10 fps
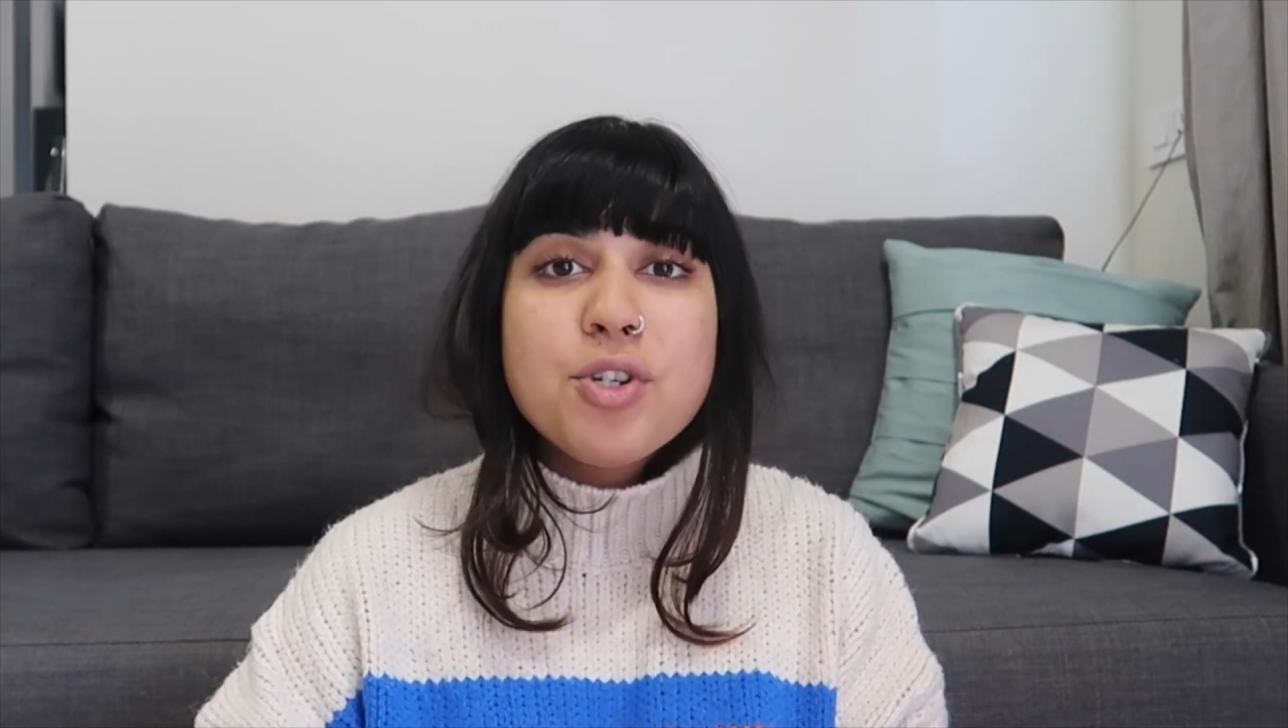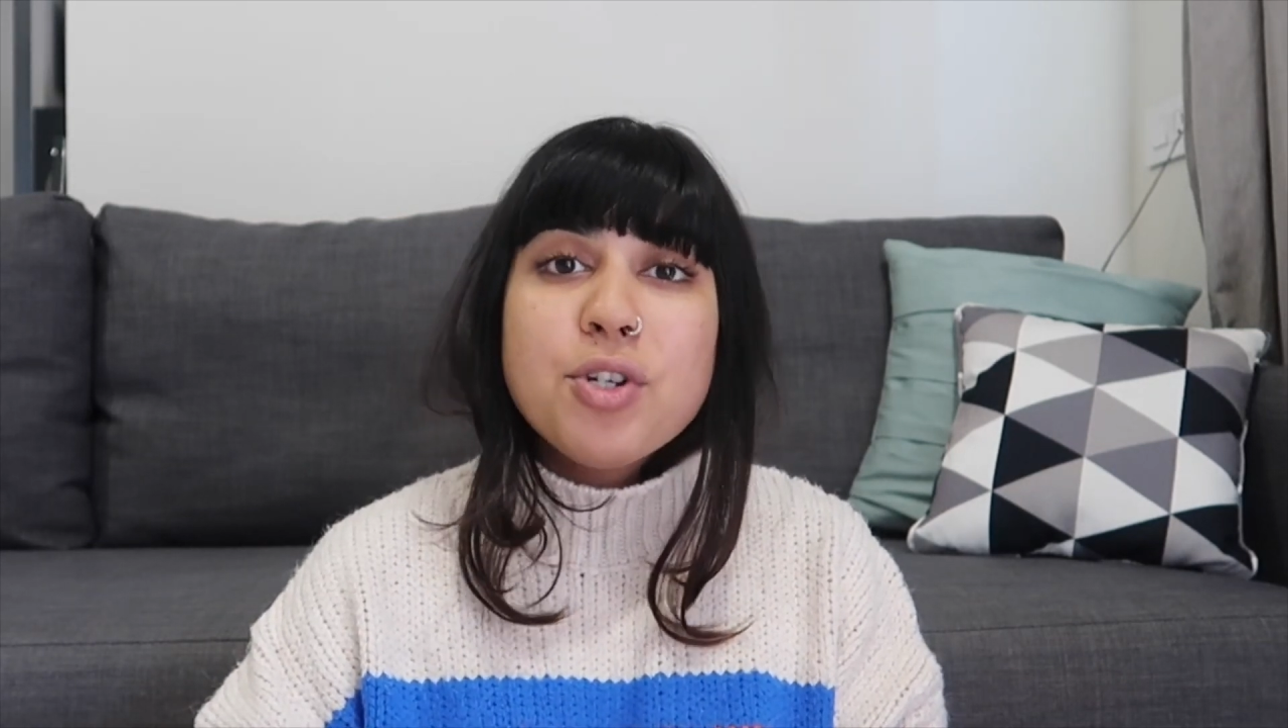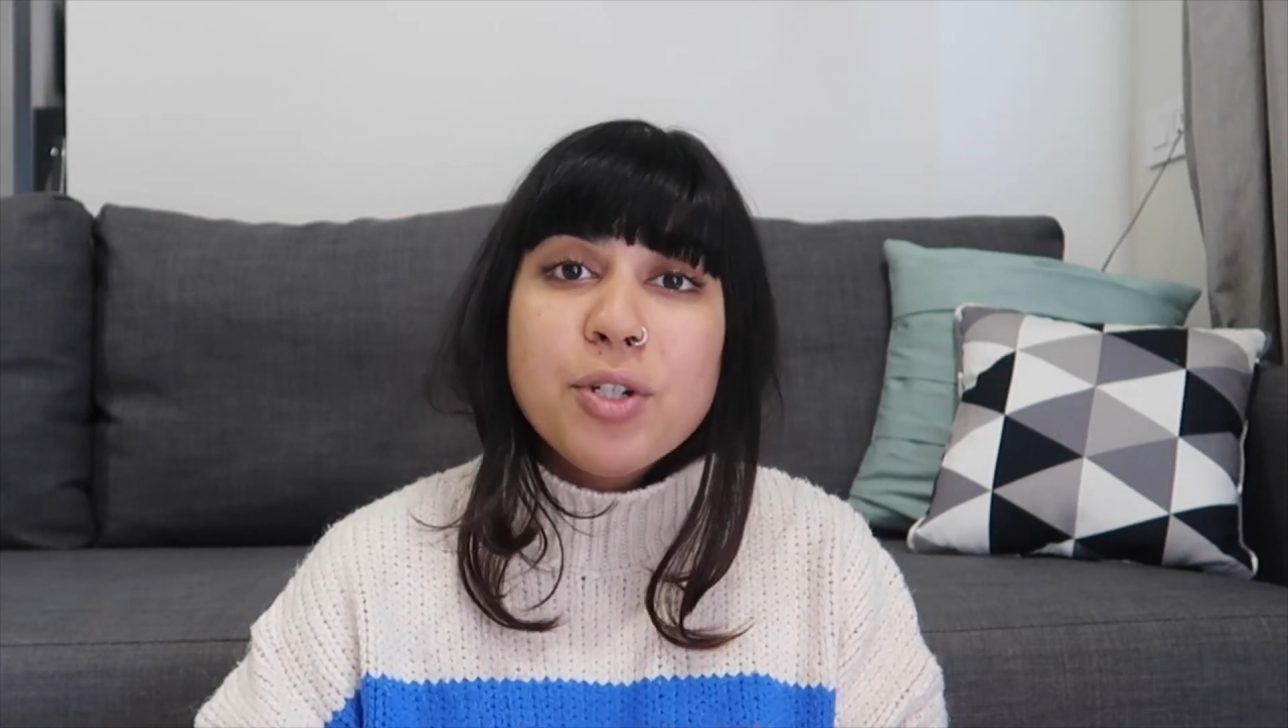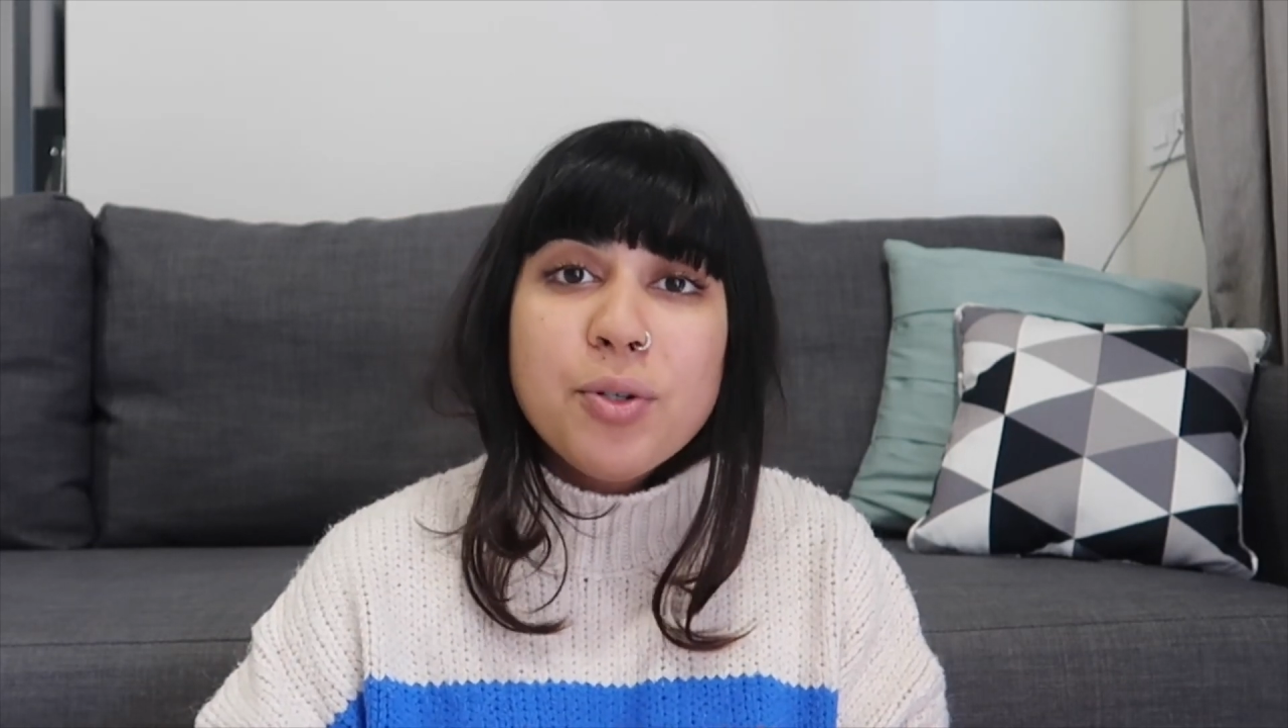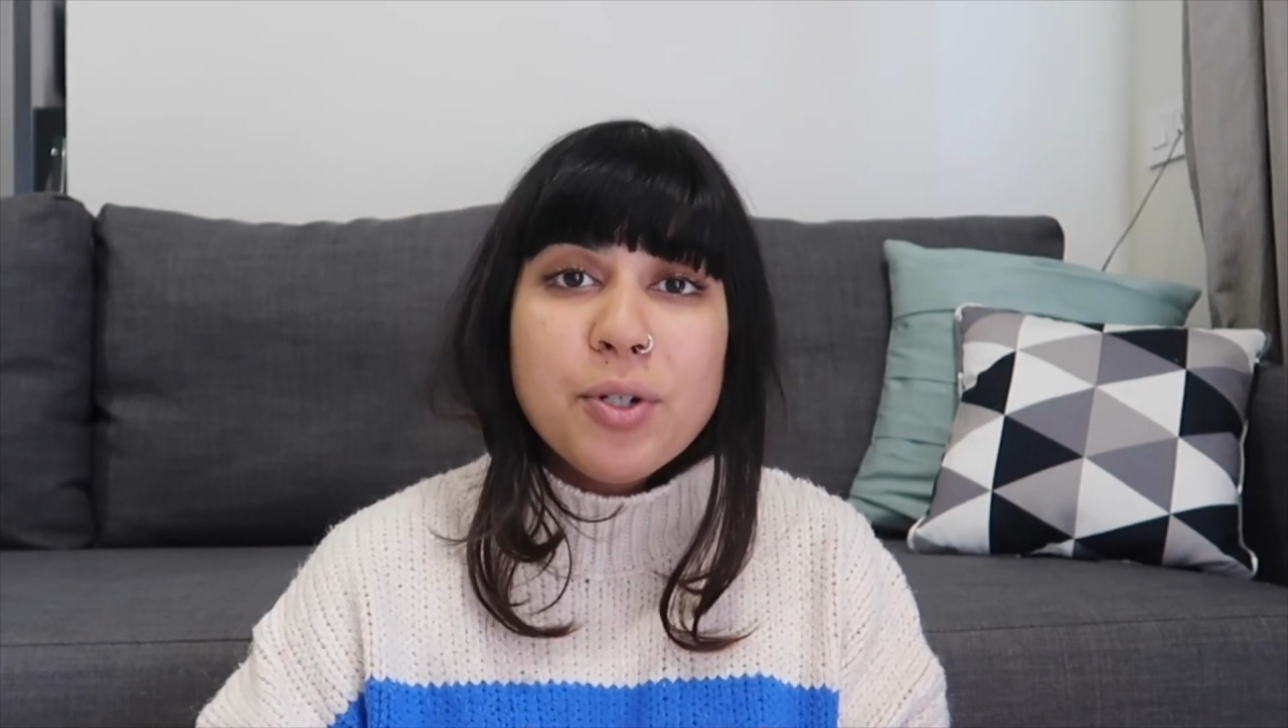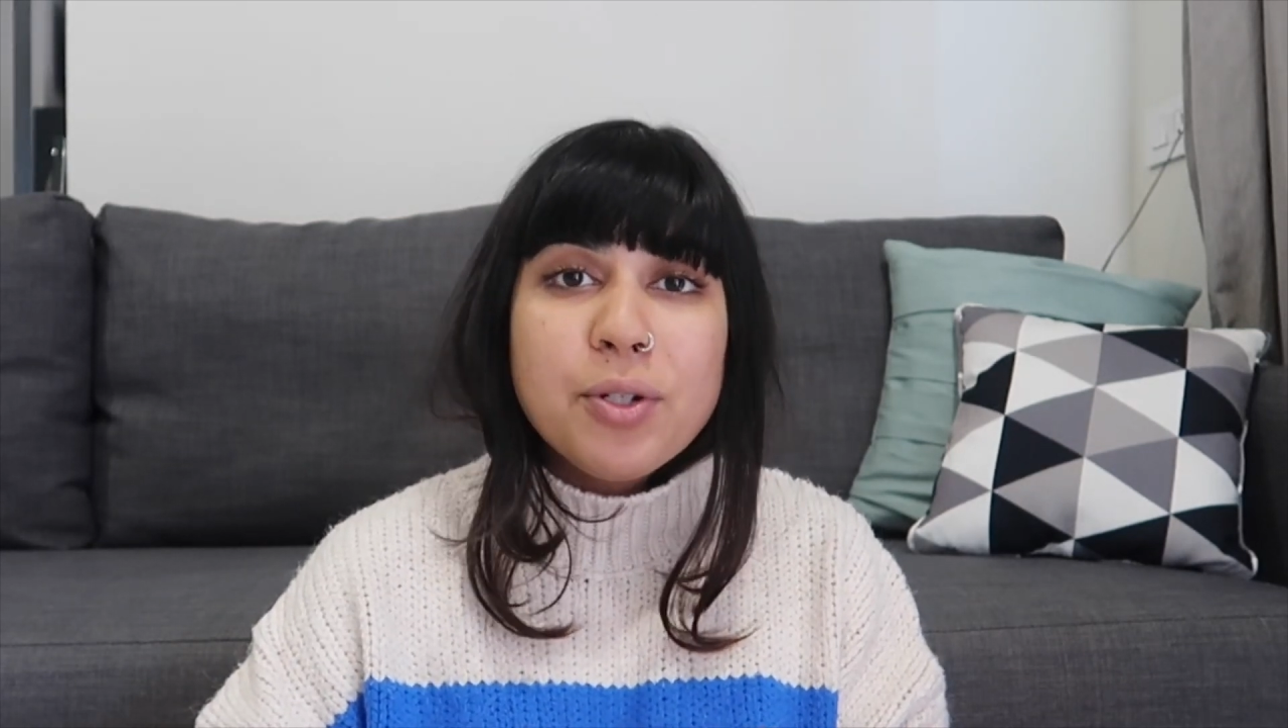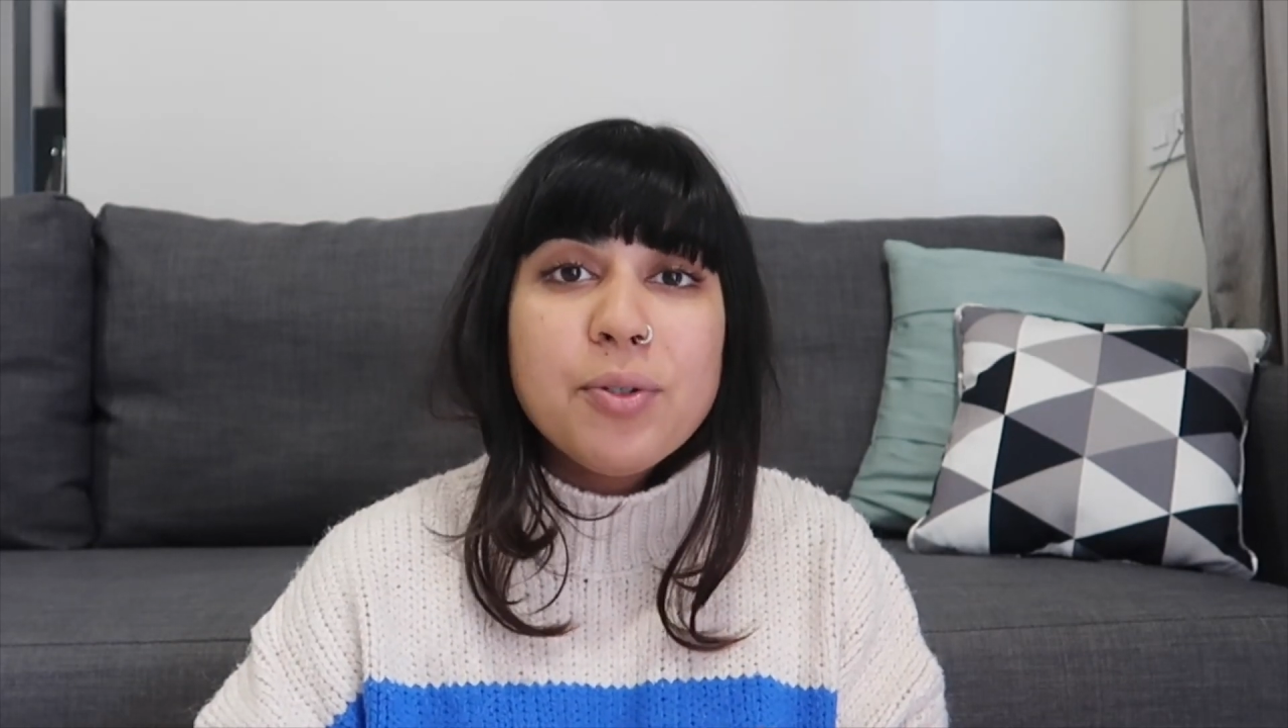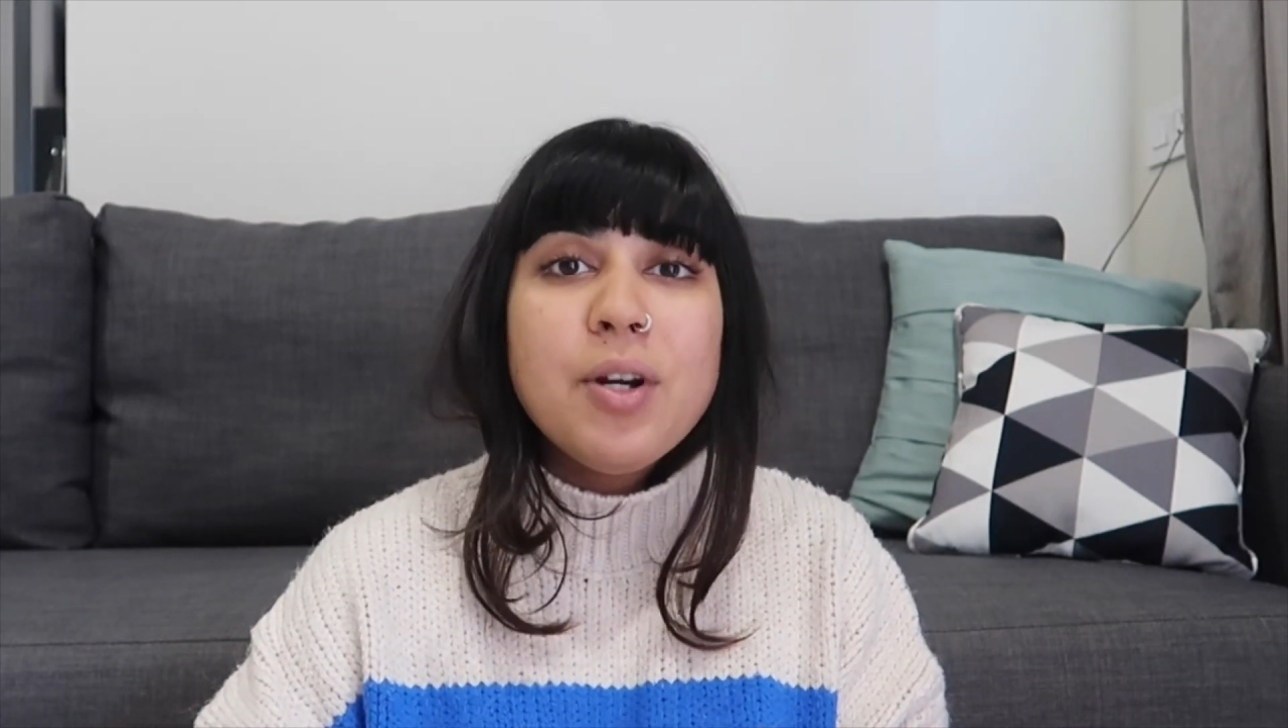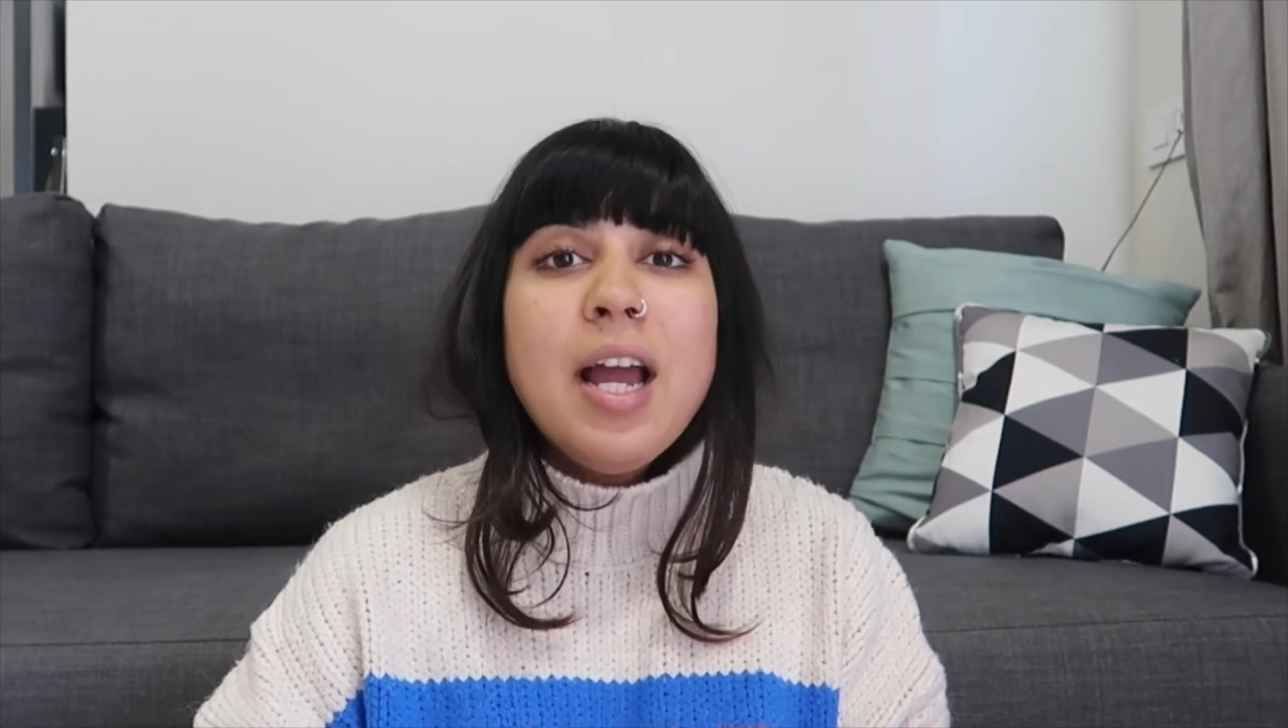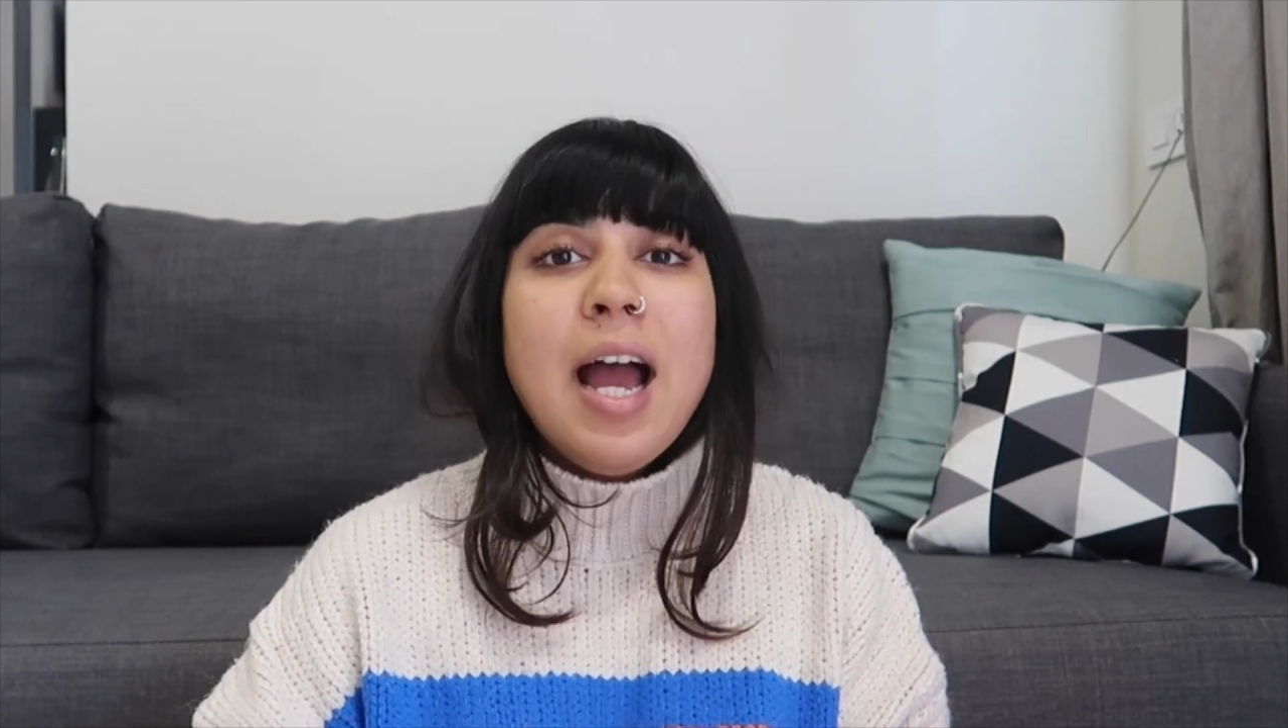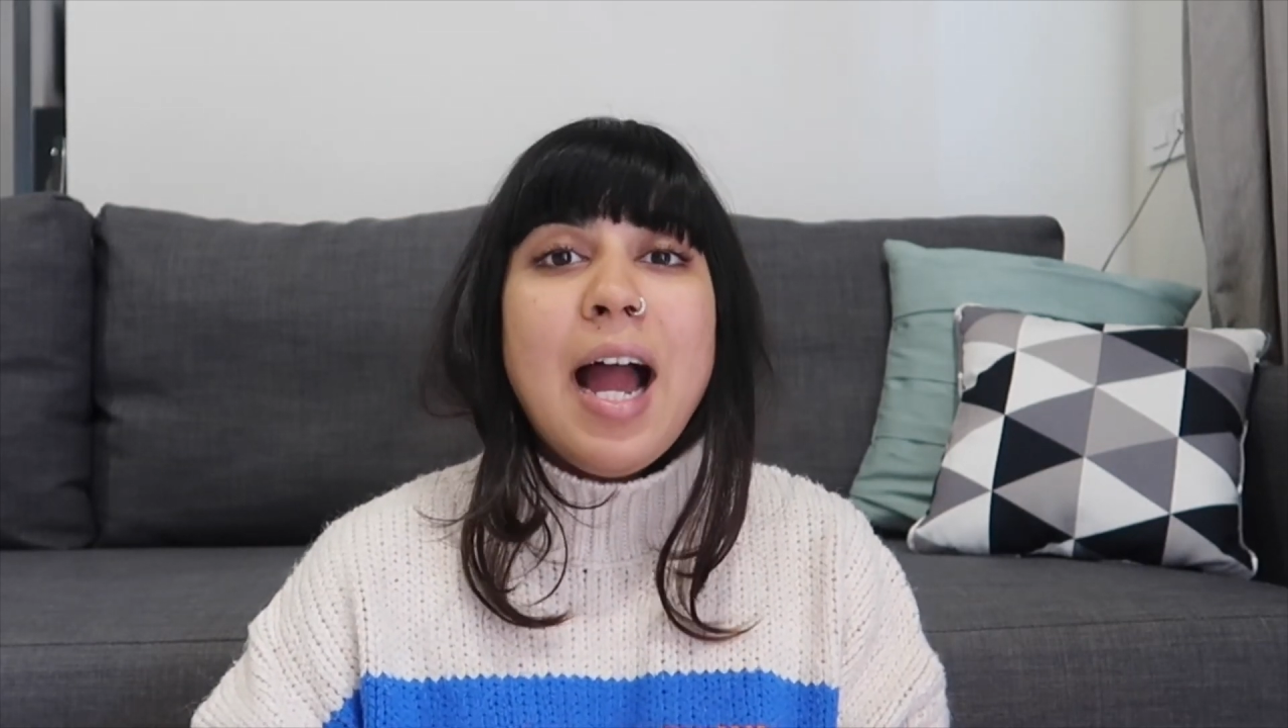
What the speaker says: should go to